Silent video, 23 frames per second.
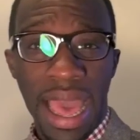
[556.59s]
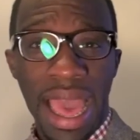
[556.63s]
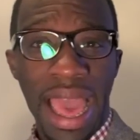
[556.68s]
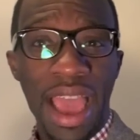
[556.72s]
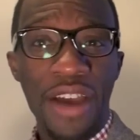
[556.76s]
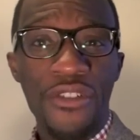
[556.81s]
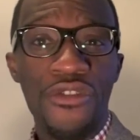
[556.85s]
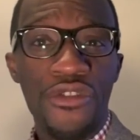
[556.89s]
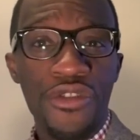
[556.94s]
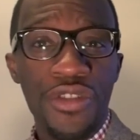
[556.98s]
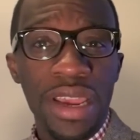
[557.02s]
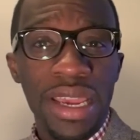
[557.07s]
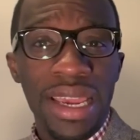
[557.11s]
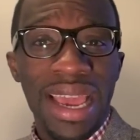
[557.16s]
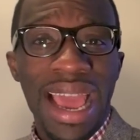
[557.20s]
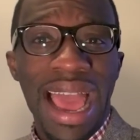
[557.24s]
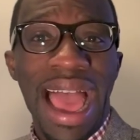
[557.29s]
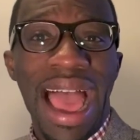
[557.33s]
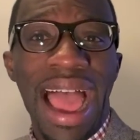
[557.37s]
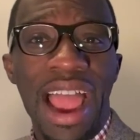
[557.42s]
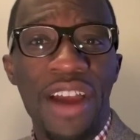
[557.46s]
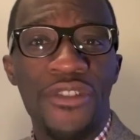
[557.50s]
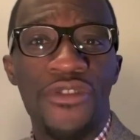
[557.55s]
Every
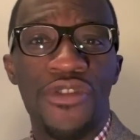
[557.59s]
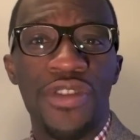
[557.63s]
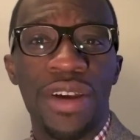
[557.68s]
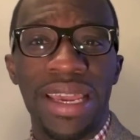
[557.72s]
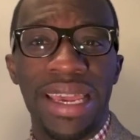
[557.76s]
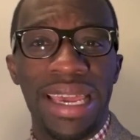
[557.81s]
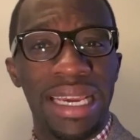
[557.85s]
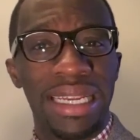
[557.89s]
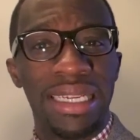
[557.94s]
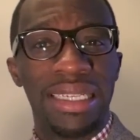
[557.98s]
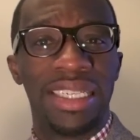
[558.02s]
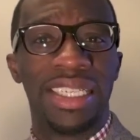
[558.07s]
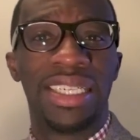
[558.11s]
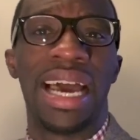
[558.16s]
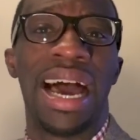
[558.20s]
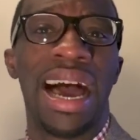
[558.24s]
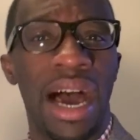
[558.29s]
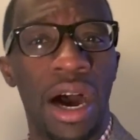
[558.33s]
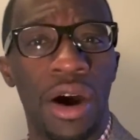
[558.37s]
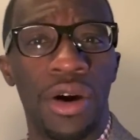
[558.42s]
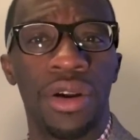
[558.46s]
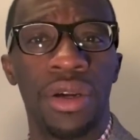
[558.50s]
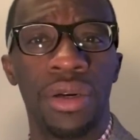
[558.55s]
African
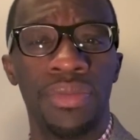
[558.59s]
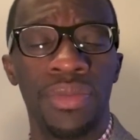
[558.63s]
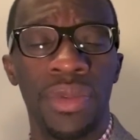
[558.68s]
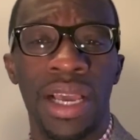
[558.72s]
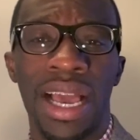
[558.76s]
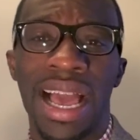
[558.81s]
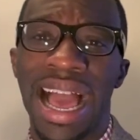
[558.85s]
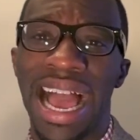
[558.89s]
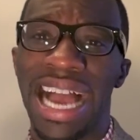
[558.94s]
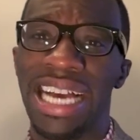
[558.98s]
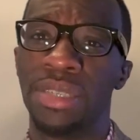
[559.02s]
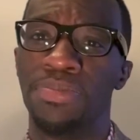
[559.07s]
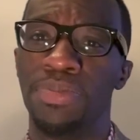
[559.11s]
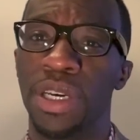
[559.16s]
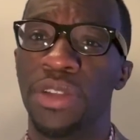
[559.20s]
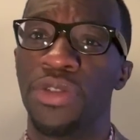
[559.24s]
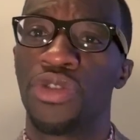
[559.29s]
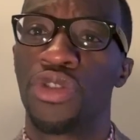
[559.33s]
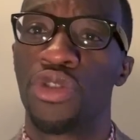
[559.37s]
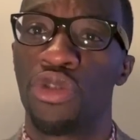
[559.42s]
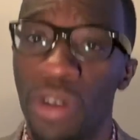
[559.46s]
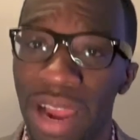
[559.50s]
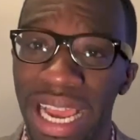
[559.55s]
child has
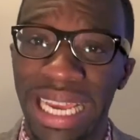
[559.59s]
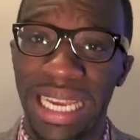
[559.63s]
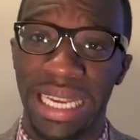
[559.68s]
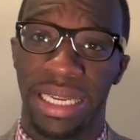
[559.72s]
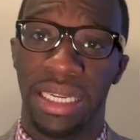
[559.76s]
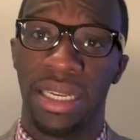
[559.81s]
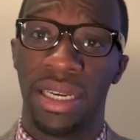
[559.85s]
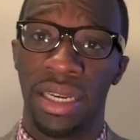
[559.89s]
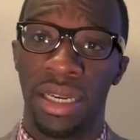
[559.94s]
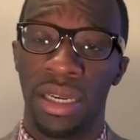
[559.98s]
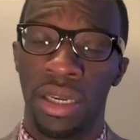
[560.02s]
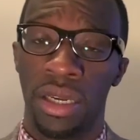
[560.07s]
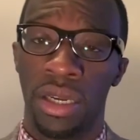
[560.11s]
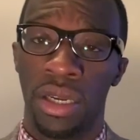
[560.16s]
been threatened.